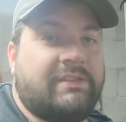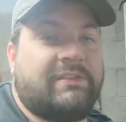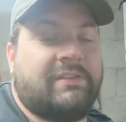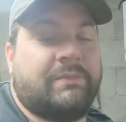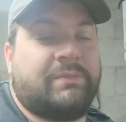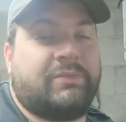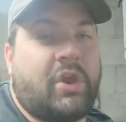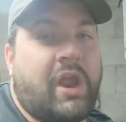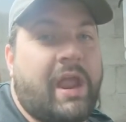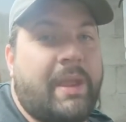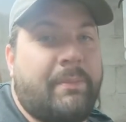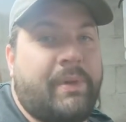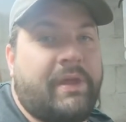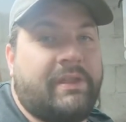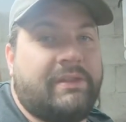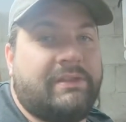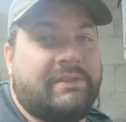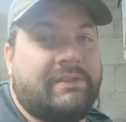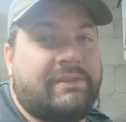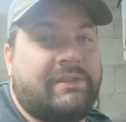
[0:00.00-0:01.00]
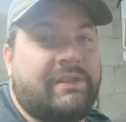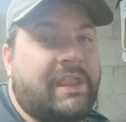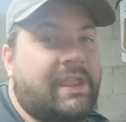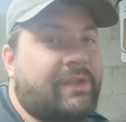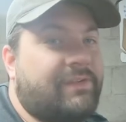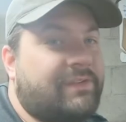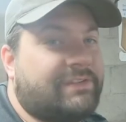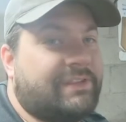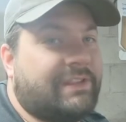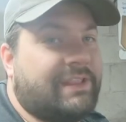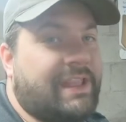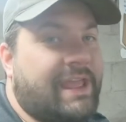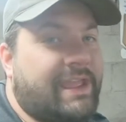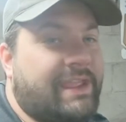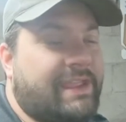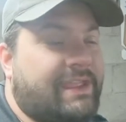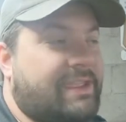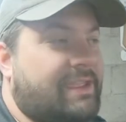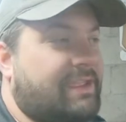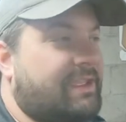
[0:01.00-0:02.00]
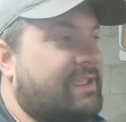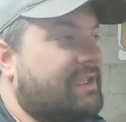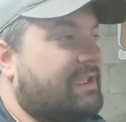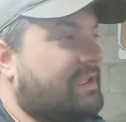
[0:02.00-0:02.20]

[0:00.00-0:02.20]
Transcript: subscribe button. Give us a like.